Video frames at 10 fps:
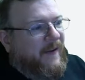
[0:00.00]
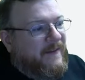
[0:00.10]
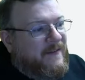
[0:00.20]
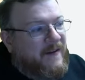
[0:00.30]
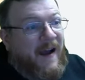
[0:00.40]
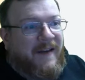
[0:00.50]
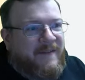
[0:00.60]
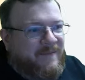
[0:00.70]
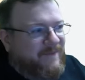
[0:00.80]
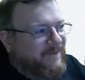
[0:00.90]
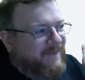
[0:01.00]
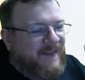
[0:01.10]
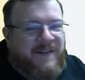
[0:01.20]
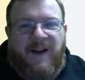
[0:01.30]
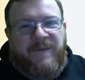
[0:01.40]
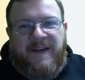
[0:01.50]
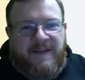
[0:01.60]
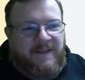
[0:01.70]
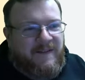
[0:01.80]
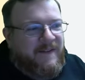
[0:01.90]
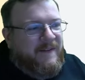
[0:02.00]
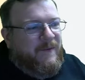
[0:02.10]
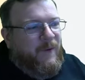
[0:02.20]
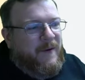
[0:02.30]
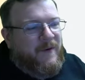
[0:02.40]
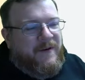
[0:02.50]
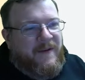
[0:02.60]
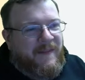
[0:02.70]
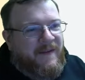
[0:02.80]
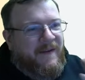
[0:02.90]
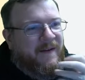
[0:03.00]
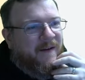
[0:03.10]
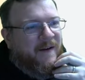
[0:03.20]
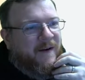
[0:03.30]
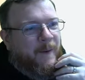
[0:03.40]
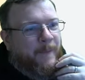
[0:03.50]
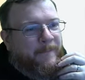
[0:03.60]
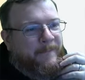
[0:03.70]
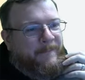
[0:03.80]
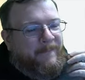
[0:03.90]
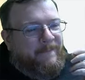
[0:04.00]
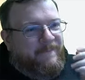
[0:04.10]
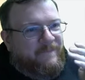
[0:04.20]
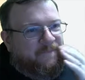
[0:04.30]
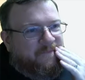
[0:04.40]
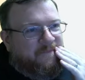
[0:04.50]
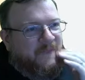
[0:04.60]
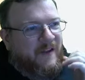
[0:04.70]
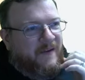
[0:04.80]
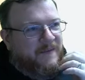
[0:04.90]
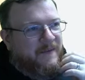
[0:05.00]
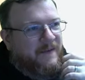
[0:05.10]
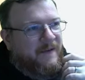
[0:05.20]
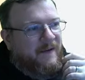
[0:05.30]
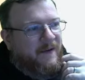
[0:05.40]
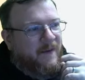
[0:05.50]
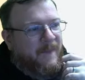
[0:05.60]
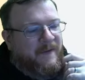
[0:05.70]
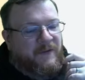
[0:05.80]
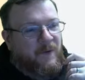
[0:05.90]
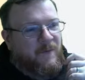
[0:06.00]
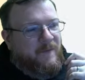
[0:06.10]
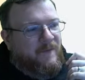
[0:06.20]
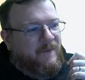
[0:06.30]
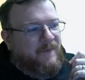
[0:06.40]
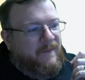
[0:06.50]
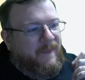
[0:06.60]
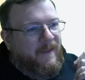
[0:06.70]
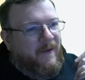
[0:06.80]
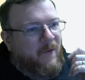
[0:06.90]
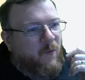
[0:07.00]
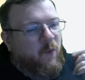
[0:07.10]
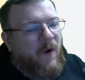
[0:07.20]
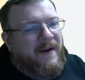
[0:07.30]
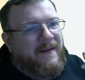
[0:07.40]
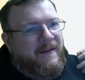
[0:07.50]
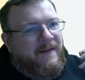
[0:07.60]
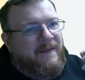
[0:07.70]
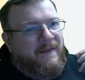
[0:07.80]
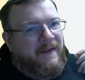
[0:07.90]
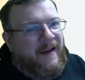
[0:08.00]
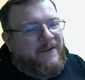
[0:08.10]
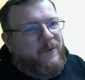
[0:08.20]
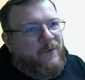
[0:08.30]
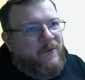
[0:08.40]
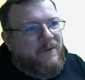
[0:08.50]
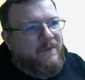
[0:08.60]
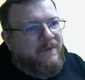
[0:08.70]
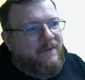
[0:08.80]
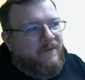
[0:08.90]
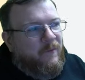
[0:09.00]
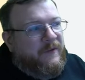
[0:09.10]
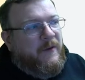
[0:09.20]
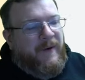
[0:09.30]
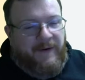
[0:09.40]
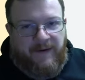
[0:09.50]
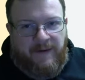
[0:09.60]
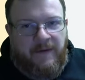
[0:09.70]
it's not it's not fantastic. This is what I'm working with. Um, yeah. Uh, so what is the actual what's on the market right now?